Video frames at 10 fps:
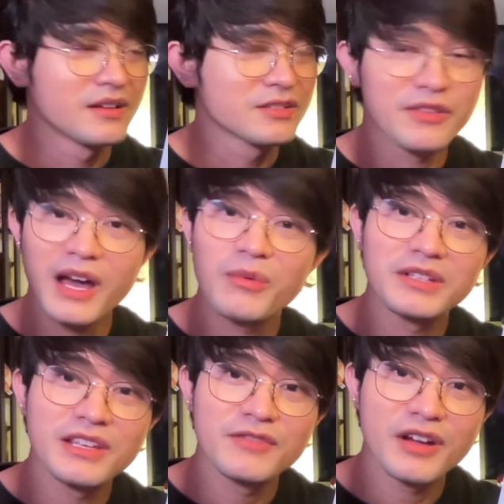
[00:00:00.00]
So that will
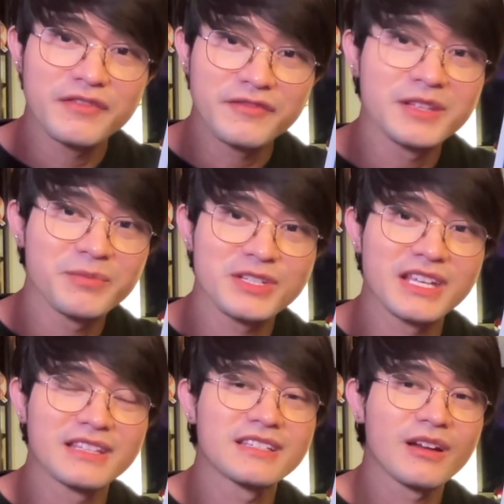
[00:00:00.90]
give you a 15%
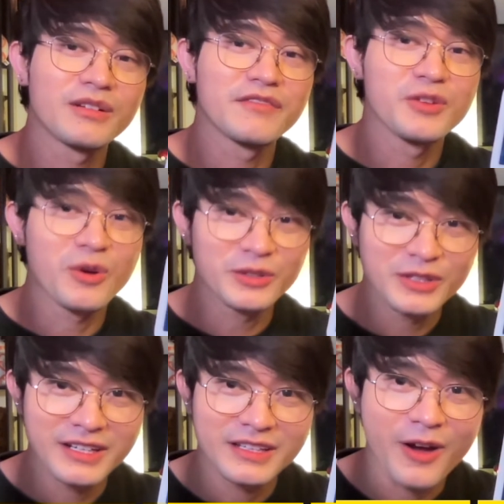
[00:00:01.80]
discount if you order
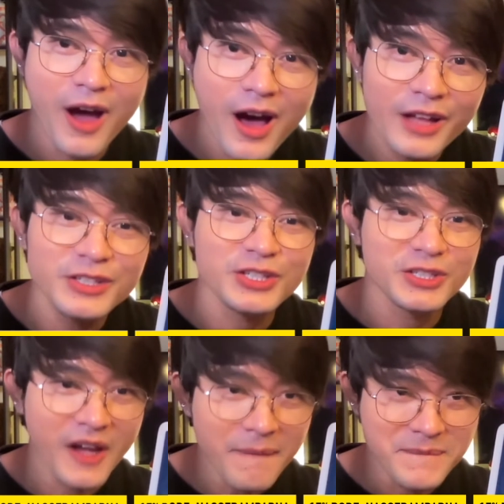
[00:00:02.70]
it on
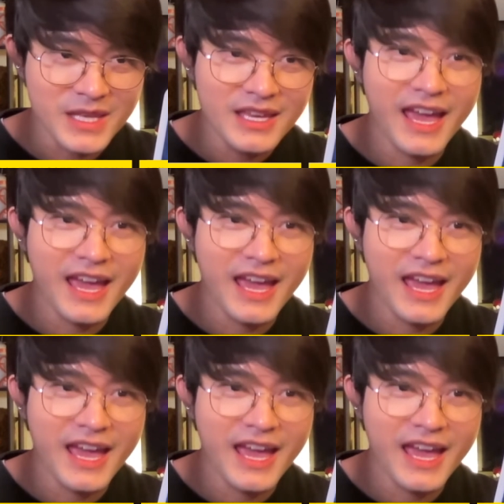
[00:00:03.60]
Shopee.